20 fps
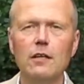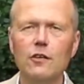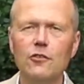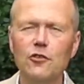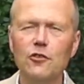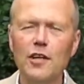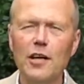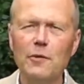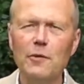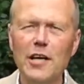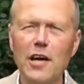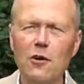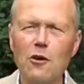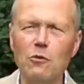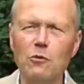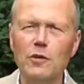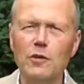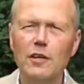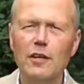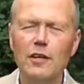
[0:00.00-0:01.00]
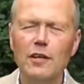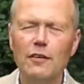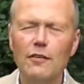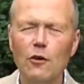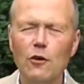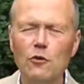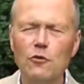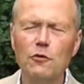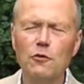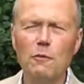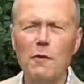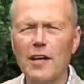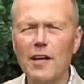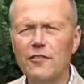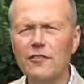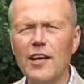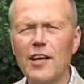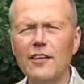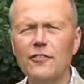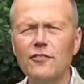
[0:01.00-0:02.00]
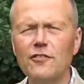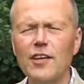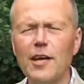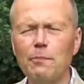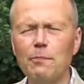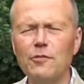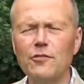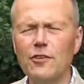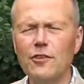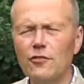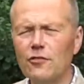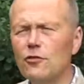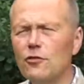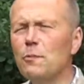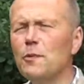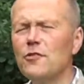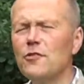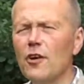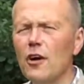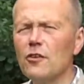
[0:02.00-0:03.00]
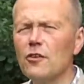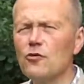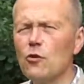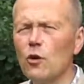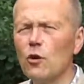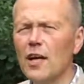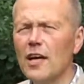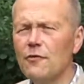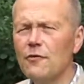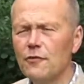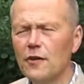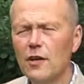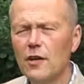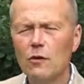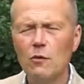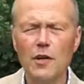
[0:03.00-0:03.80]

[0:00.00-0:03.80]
So there we go. Those were my 6 tips to supercharge your life,